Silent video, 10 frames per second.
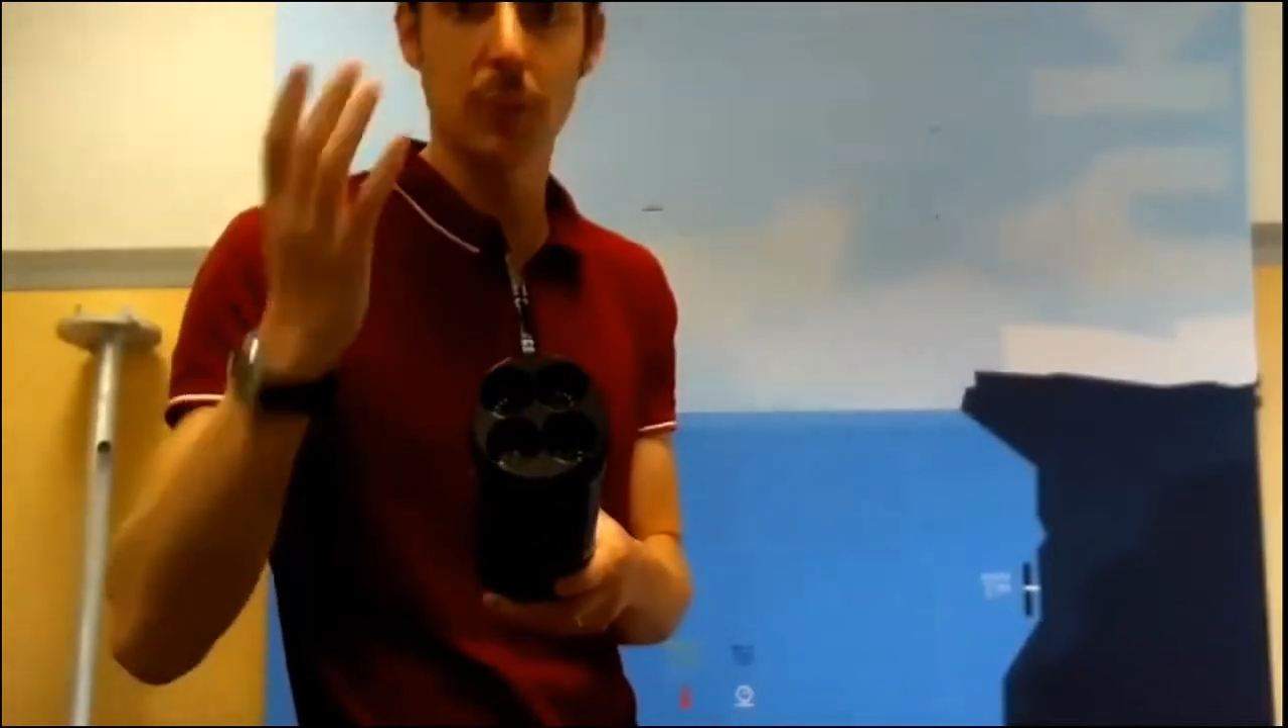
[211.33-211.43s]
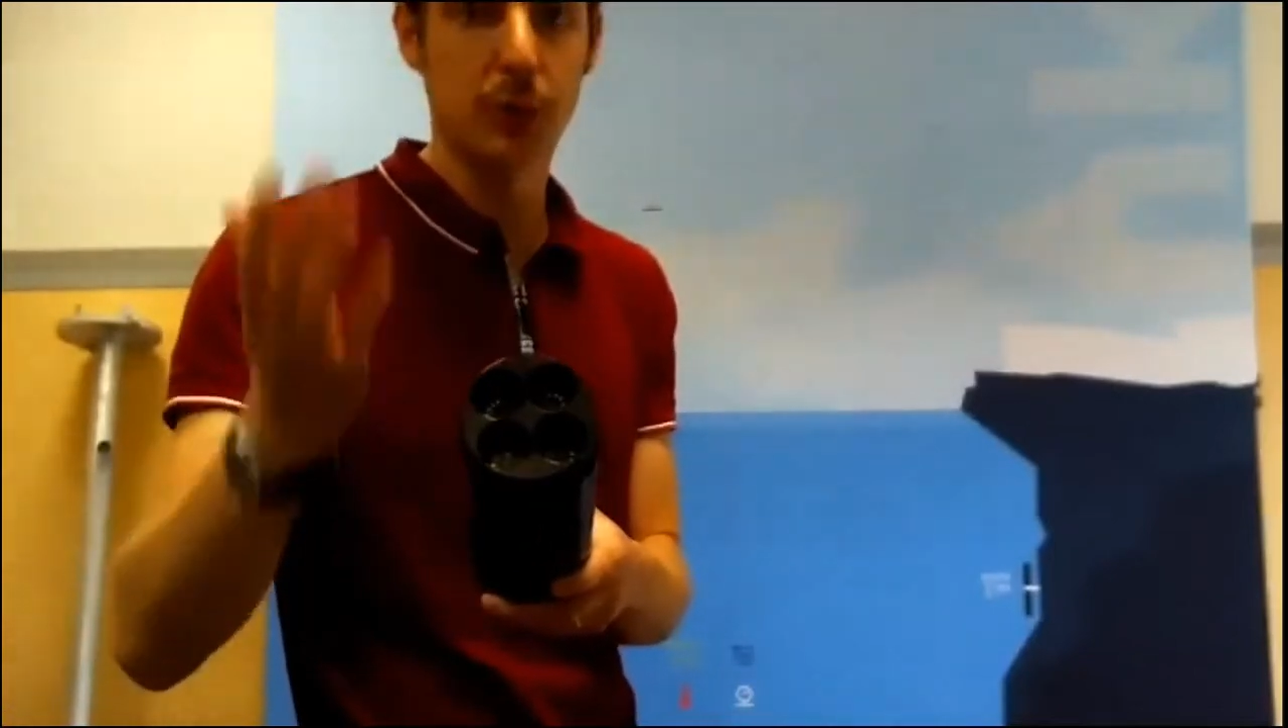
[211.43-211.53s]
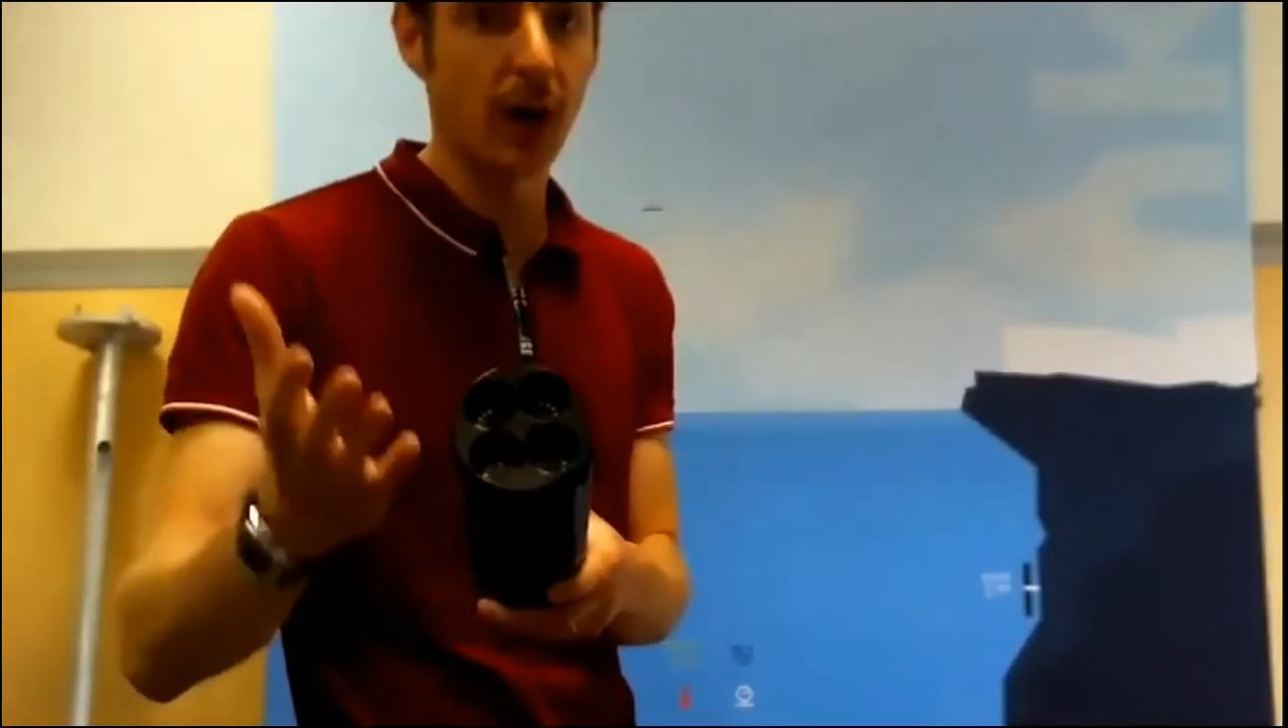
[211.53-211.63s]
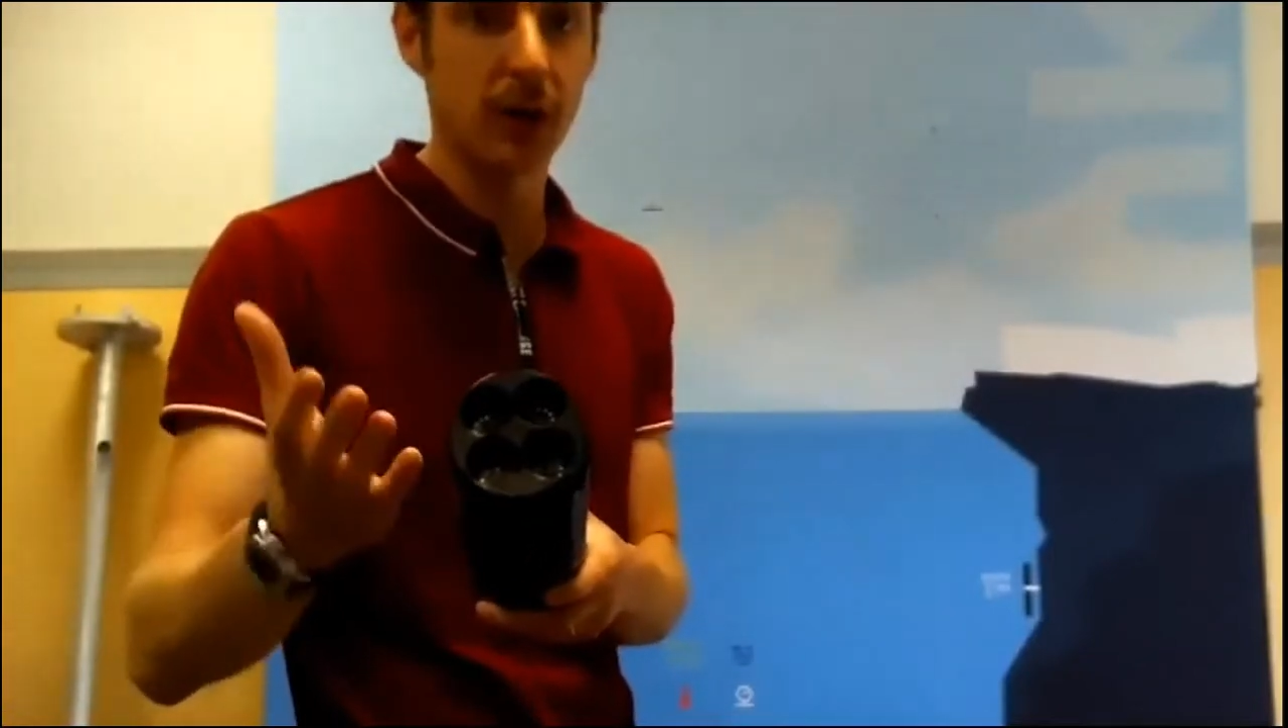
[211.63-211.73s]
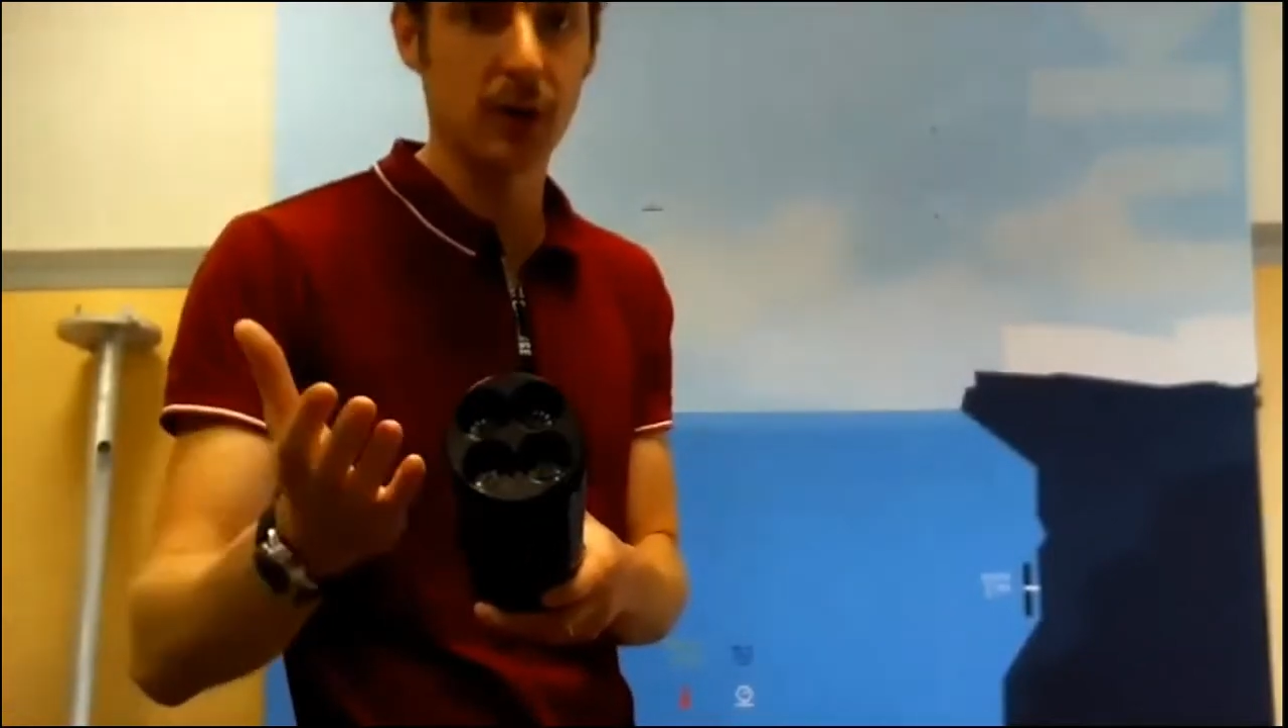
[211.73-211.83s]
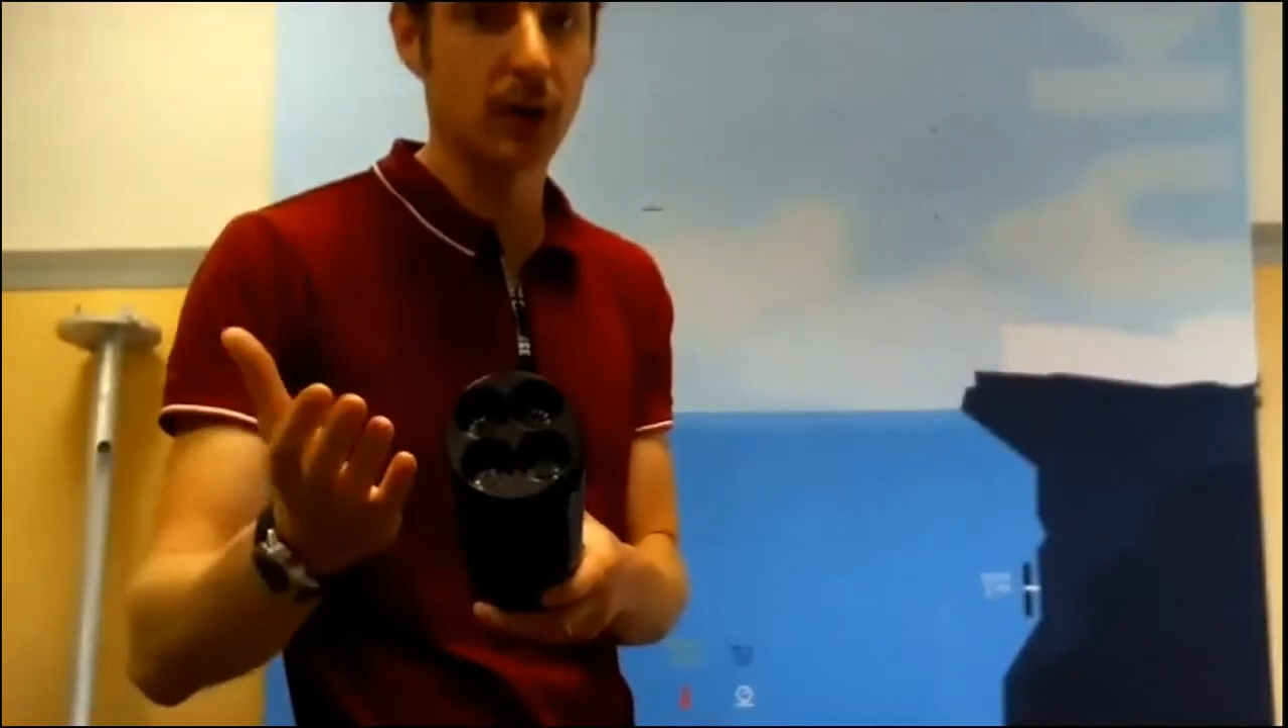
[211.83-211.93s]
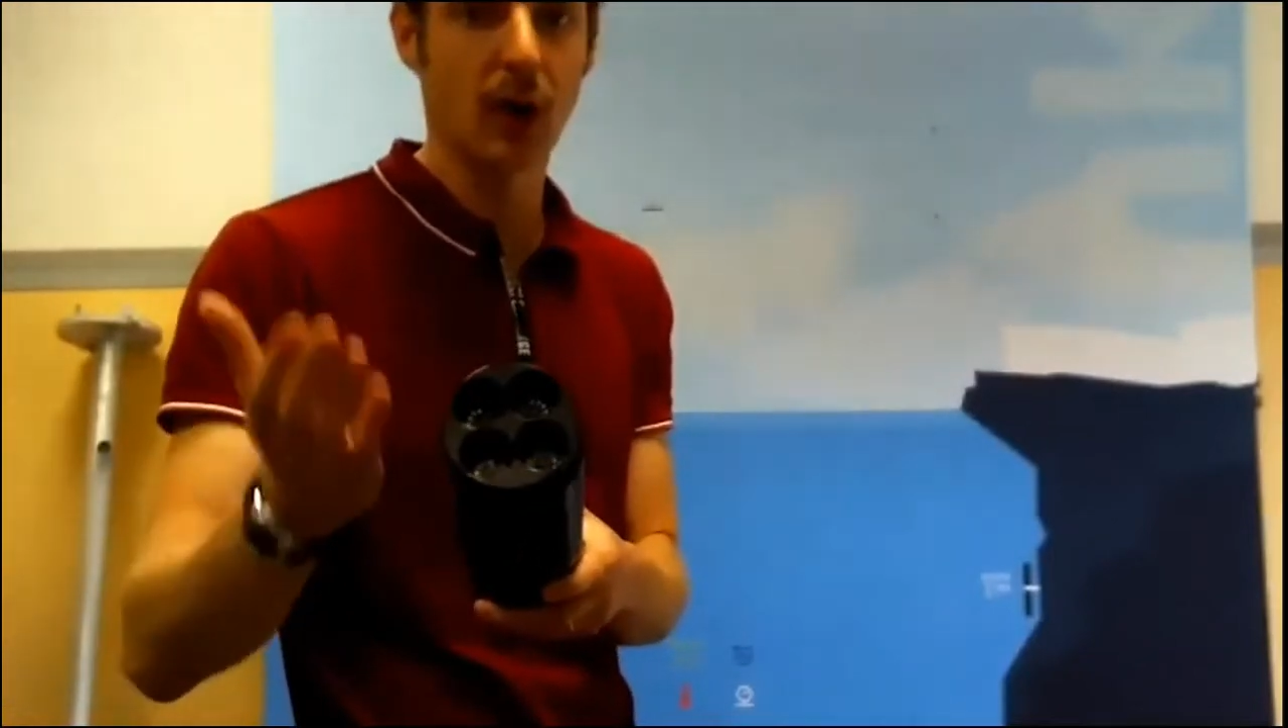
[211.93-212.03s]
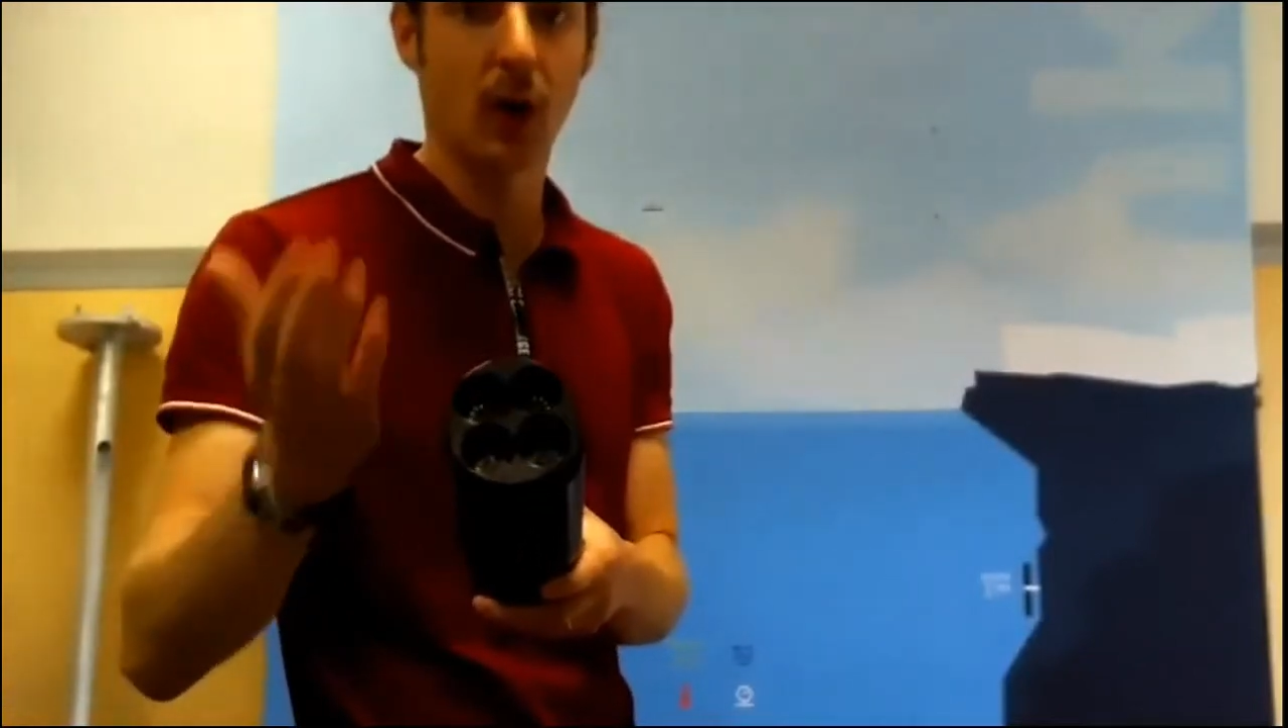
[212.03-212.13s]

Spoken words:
prior